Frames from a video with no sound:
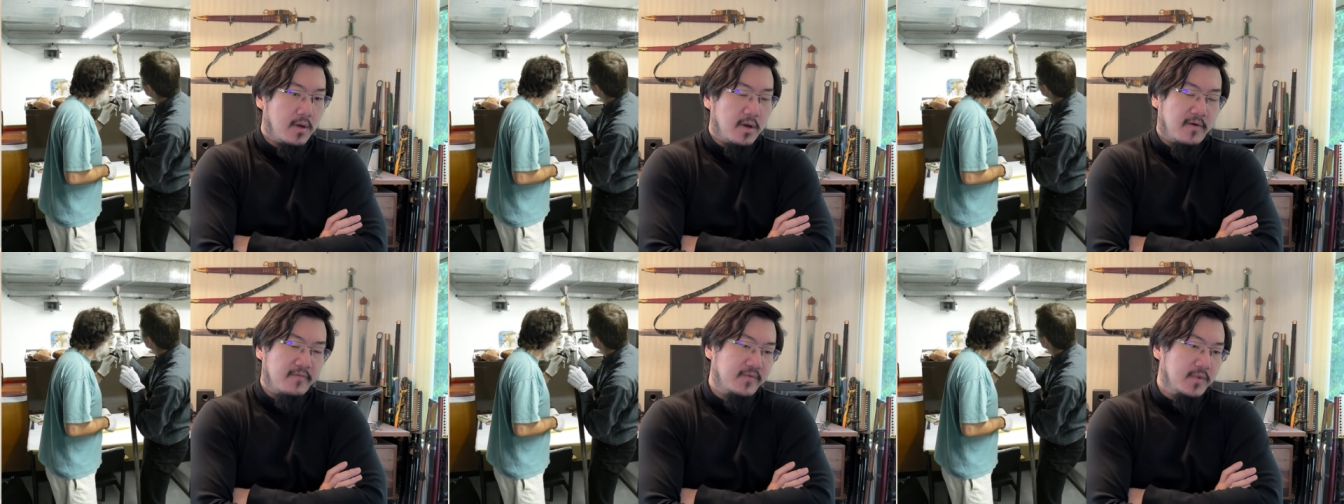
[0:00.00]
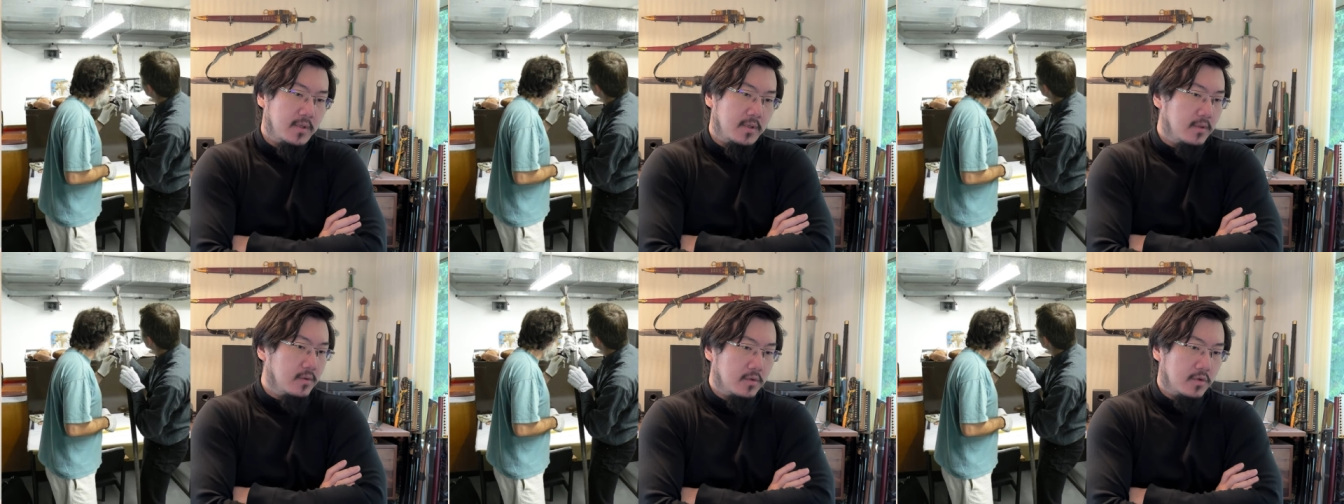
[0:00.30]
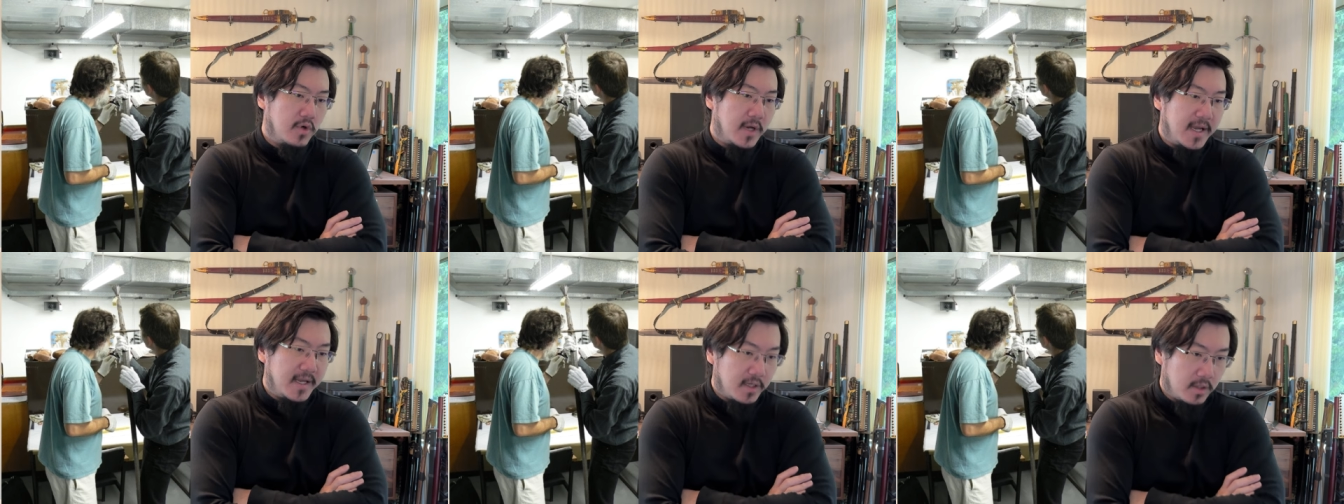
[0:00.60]
of the
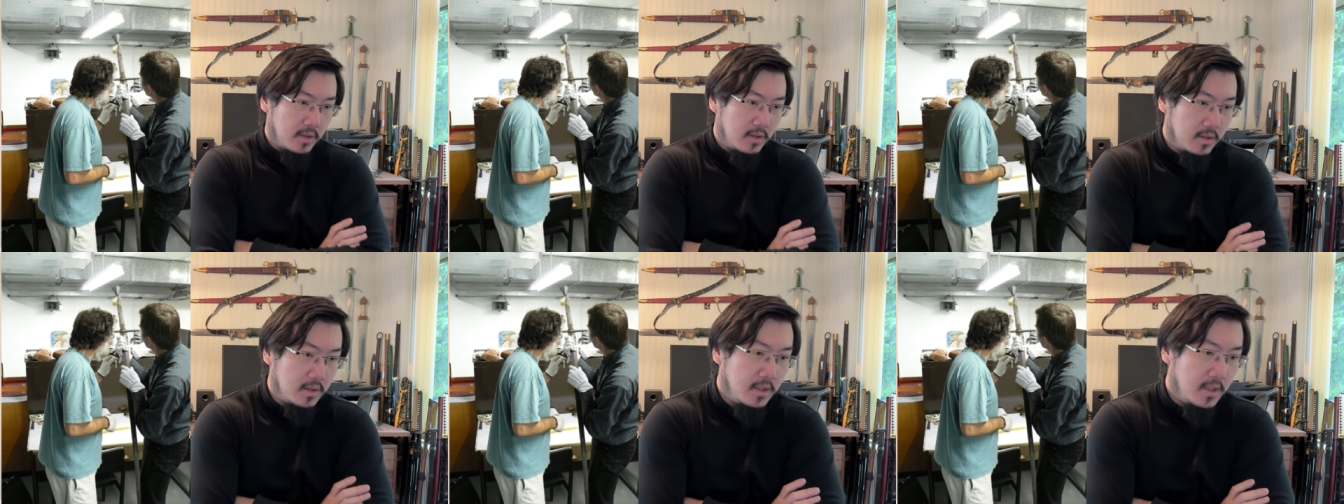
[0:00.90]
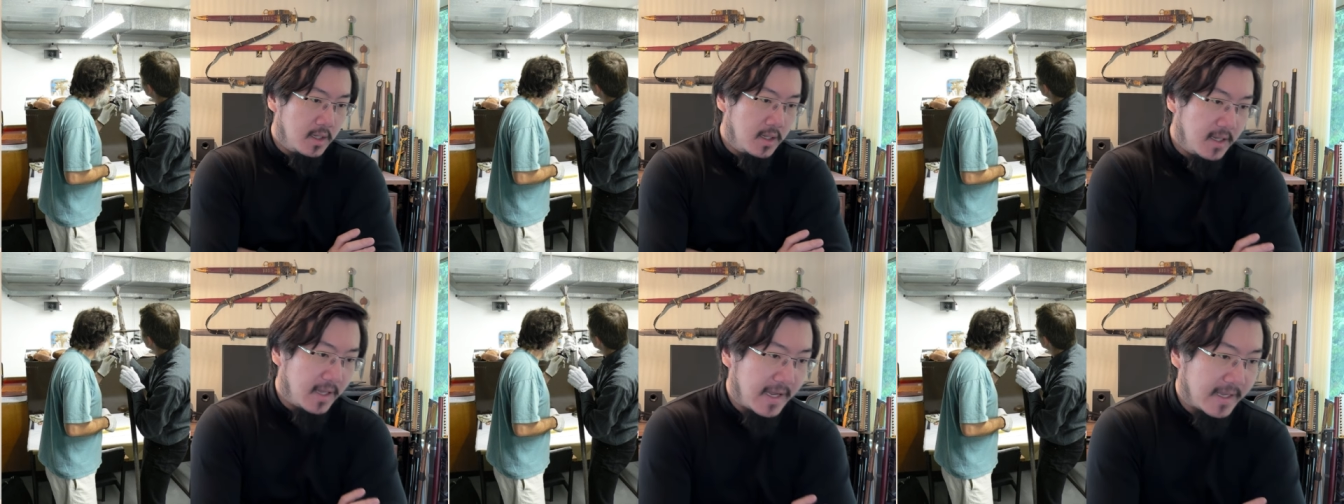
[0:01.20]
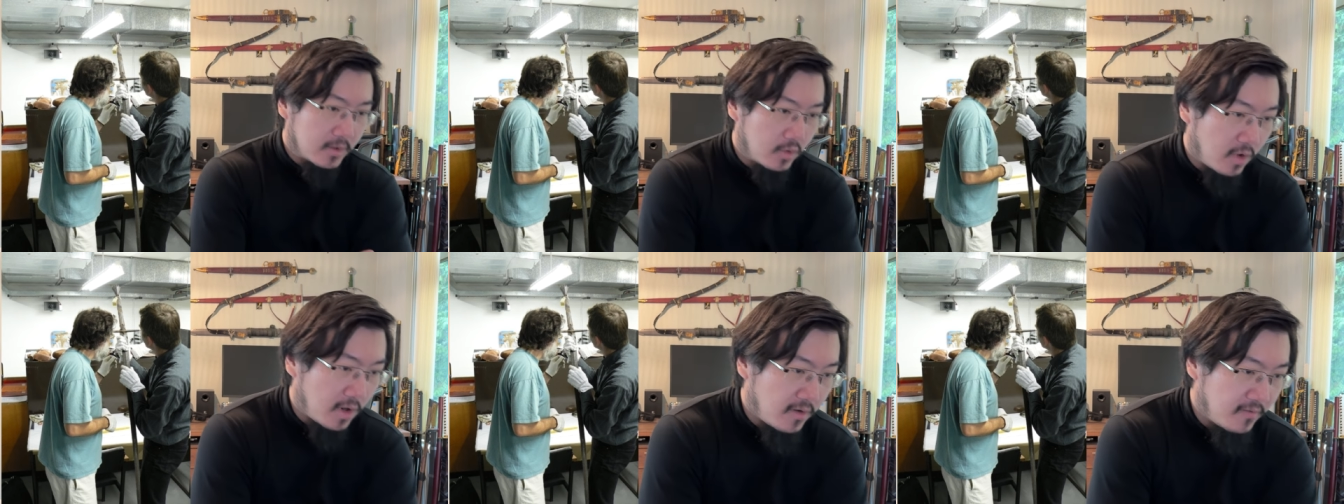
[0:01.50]
creator
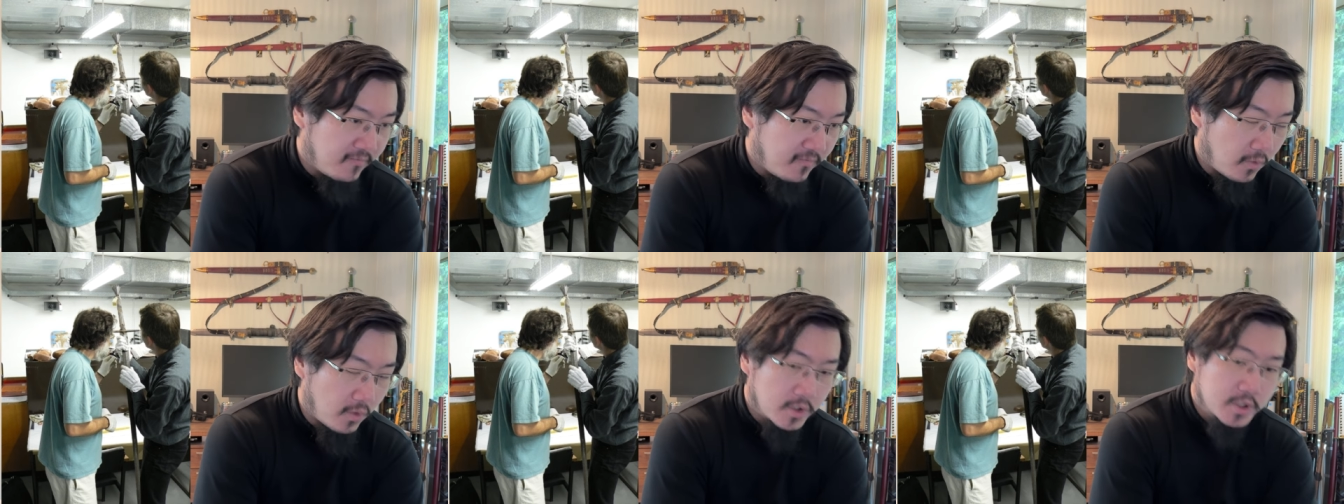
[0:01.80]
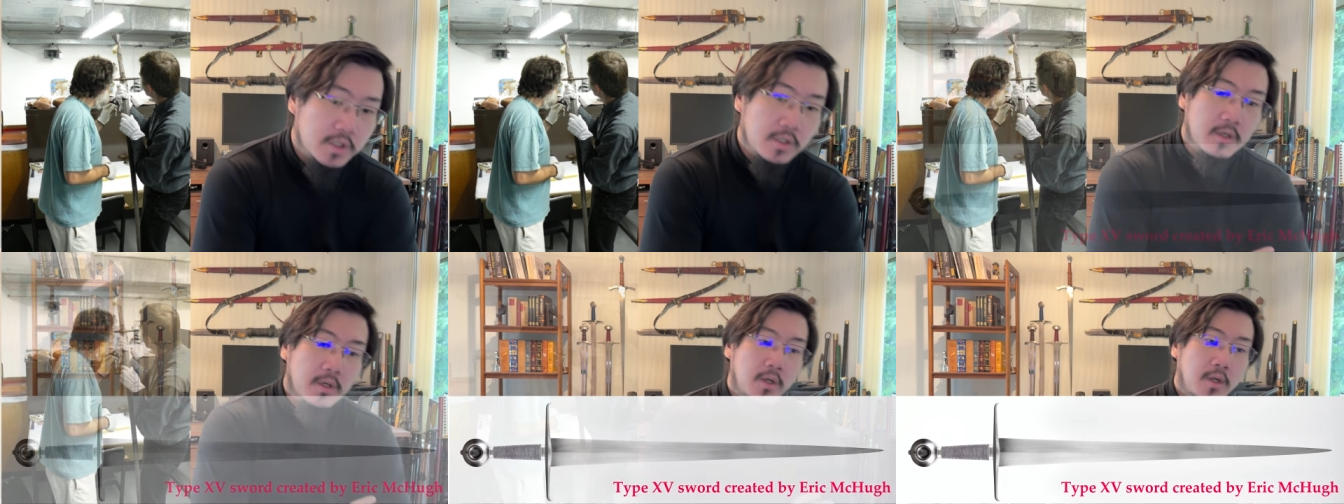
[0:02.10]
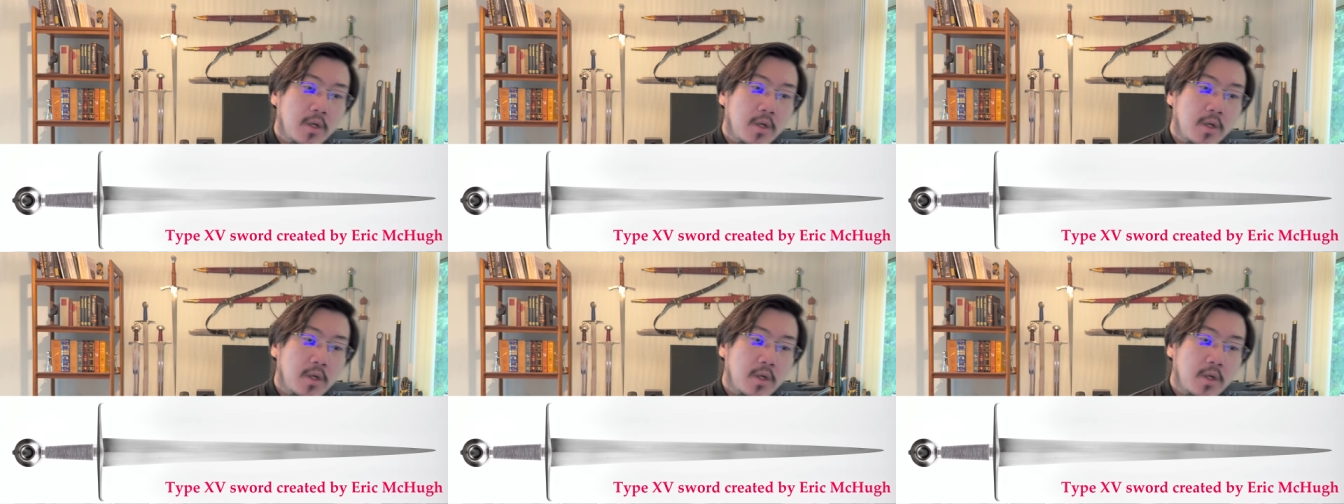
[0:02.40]
at Crown Forge.